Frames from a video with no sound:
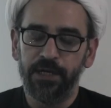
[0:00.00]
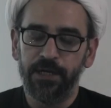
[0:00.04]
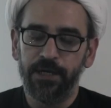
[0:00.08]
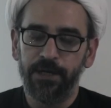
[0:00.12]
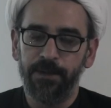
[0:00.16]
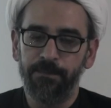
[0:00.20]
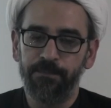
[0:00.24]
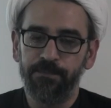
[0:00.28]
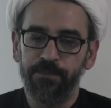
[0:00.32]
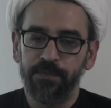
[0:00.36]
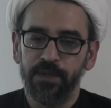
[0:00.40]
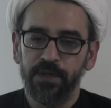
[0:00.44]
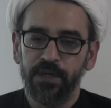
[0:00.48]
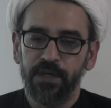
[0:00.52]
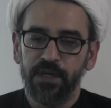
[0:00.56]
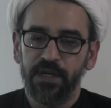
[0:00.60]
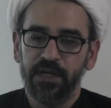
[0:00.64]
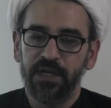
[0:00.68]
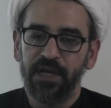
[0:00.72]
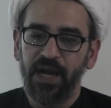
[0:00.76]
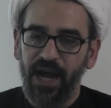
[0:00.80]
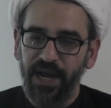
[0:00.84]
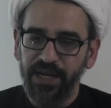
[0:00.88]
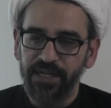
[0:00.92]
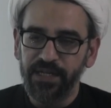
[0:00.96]
uh,
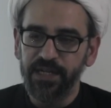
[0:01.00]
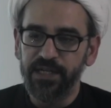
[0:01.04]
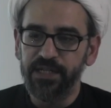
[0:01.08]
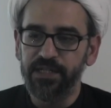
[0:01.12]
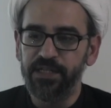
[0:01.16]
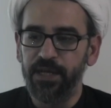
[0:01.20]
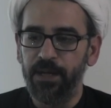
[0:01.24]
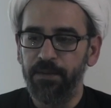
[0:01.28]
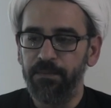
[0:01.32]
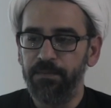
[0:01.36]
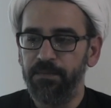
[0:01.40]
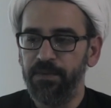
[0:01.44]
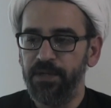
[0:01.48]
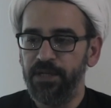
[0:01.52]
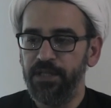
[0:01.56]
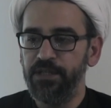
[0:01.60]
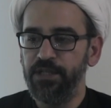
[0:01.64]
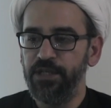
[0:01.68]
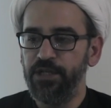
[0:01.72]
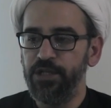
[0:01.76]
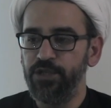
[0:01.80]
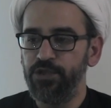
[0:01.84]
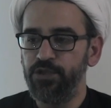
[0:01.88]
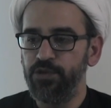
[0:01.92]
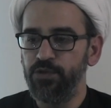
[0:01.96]
guided them in
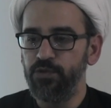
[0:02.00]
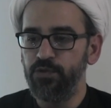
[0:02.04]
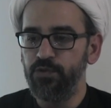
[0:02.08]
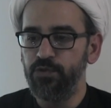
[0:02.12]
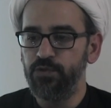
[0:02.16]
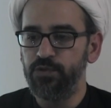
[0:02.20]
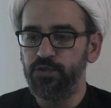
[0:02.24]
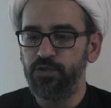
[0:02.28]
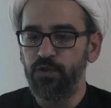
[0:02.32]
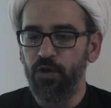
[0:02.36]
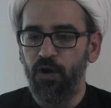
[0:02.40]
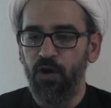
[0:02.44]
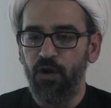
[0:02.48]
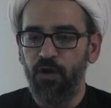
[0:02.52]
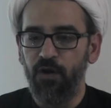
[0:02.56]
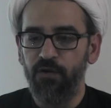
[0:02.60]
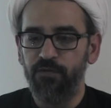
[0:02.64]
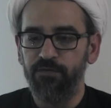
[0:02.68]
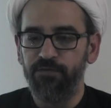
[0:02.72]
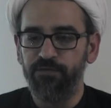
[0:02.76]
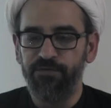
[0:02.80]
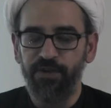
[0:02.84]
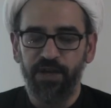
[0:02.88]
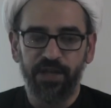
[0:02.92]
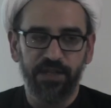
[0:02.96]
the issues
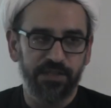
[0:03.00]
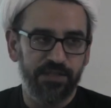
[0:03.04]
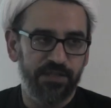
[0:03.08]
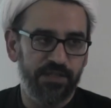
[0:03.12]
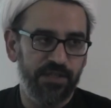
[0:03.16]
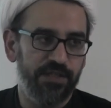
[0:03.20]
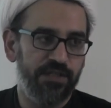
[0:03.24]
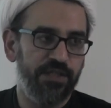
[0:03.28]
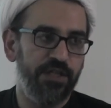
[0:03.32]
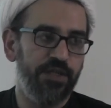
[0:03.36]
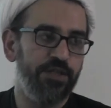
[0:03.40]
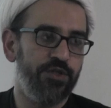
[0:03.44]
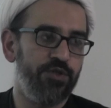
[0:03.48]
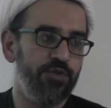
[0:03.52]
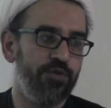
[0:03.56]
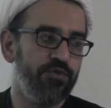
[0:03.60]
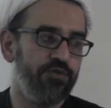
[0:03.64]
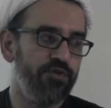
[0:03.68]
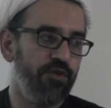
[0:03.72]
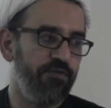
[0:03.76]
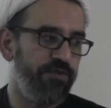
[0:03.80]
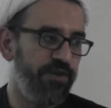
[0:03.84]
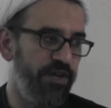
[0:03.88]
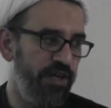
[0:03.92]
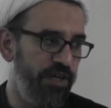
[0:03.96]
of faith, in the
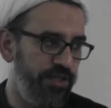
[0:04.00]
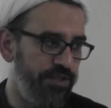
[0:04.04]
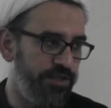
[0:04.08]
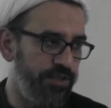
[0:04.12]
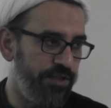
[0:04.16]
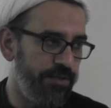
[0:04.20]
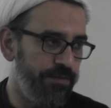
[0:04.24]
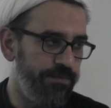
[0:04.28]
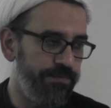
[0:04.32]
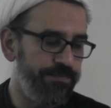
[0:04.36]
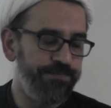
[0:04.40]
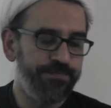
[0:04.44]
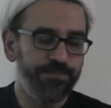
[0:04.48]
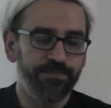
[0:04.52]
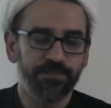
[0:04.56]
issues of religion.